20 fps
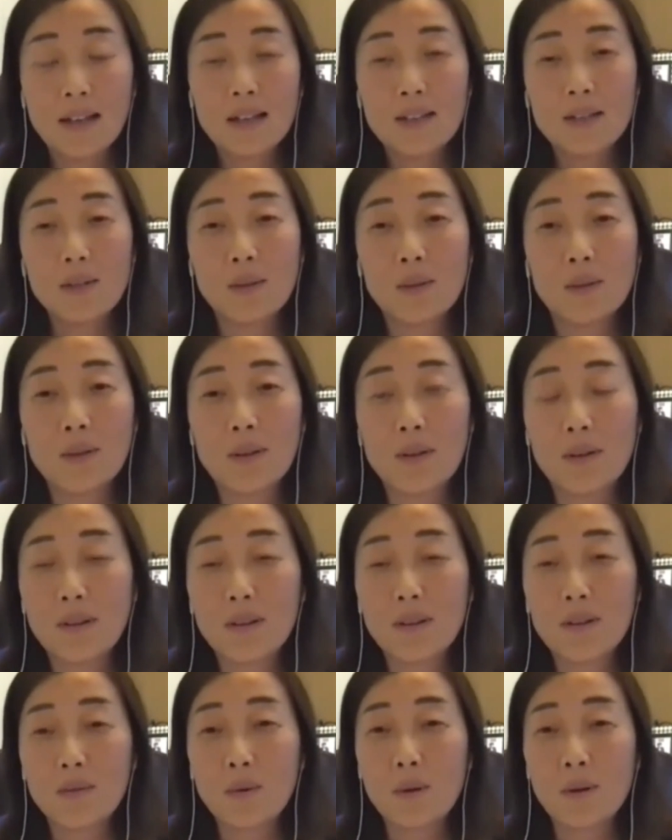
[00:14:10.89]
So
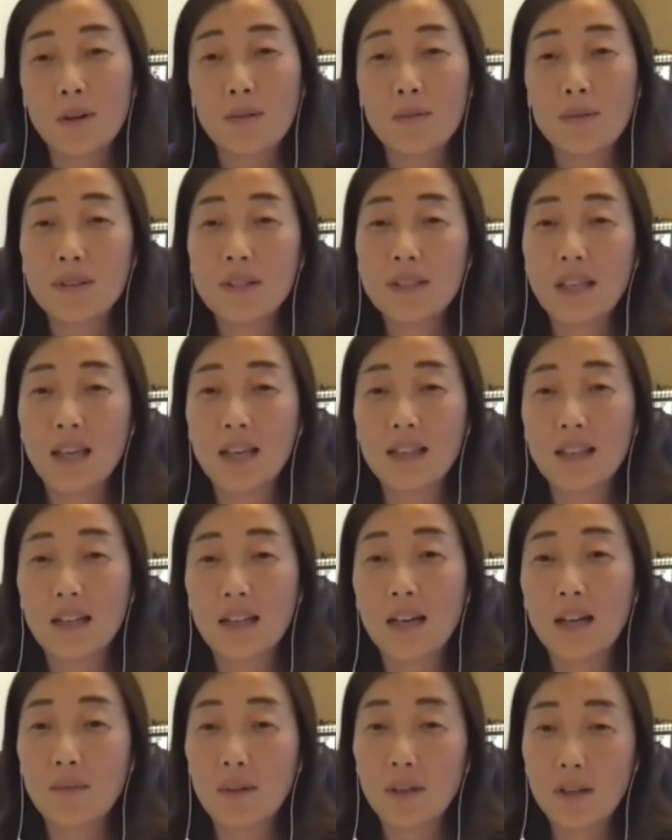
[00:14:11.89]
the one of the things that I
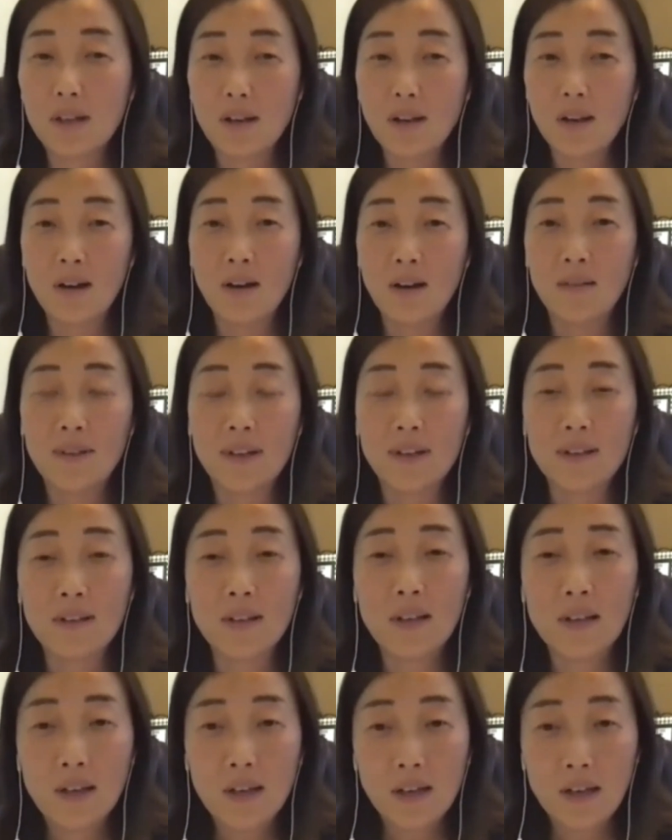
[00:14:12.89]
really love, and
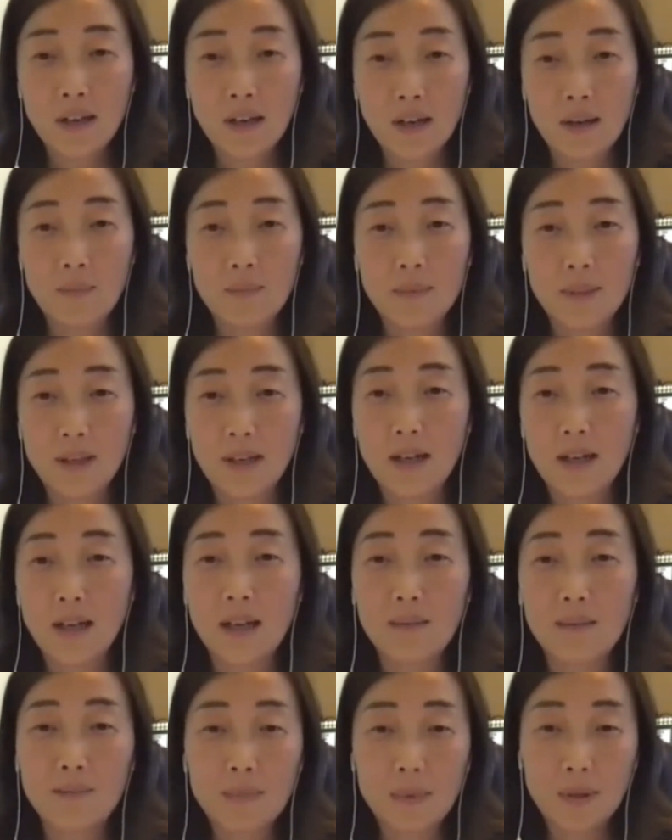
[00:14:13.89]
that I
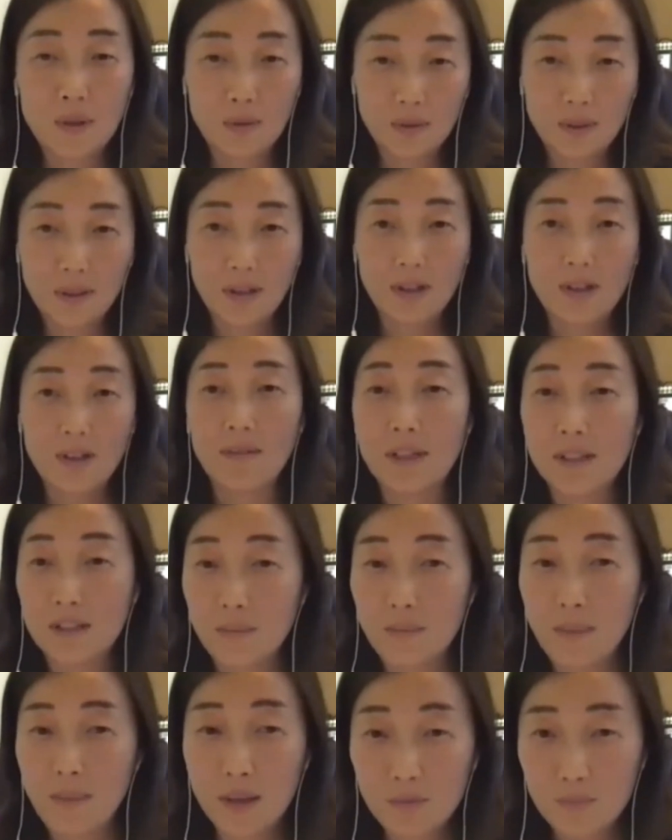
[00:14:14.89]
think of as
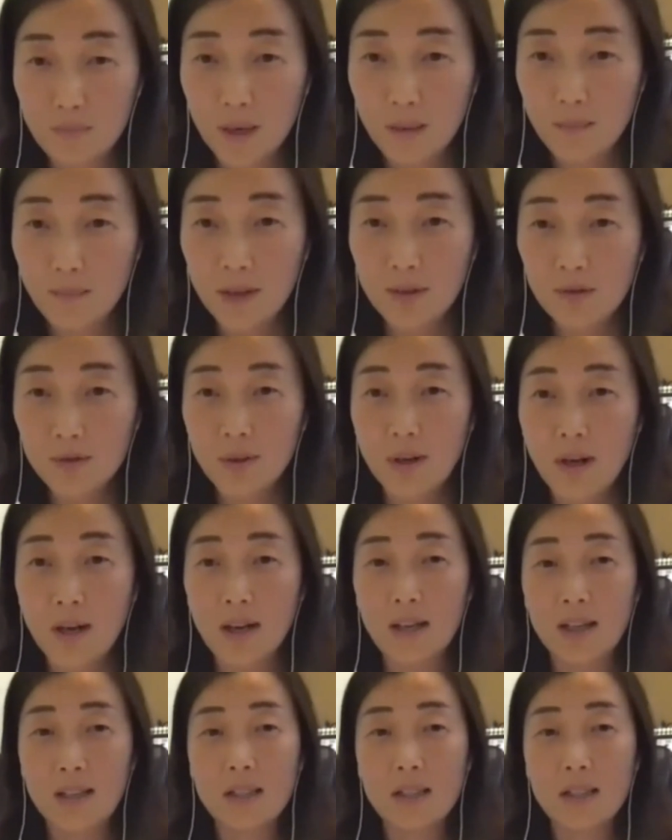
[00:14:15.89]
my mantra, is